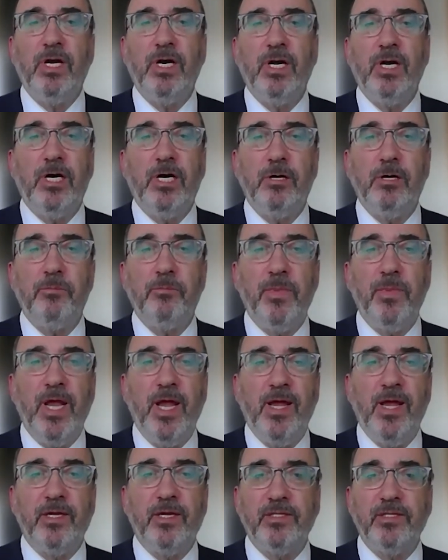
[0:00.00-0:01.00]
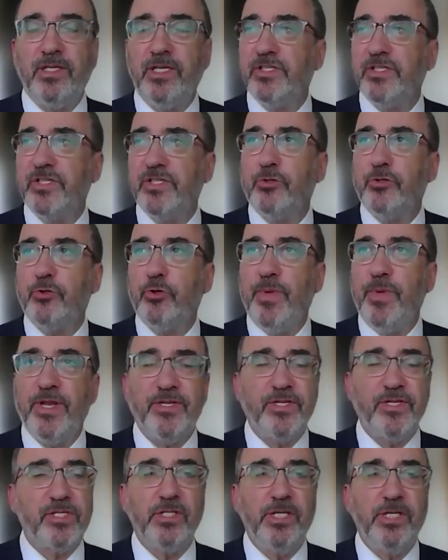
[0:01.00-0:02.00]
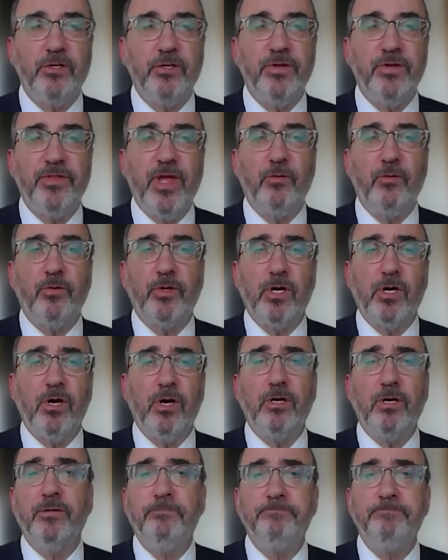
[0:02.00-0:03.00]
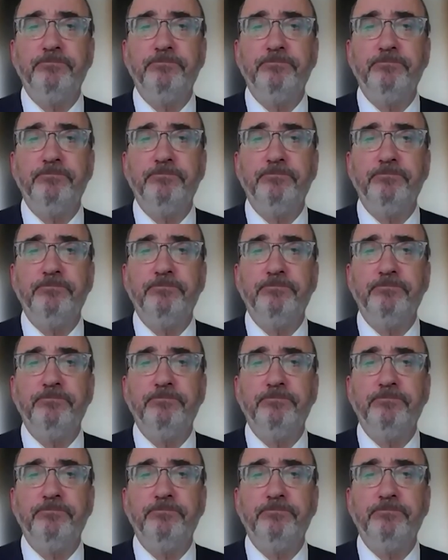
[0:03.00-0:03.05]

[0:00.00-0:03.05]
and is a tremendous leader in that regard.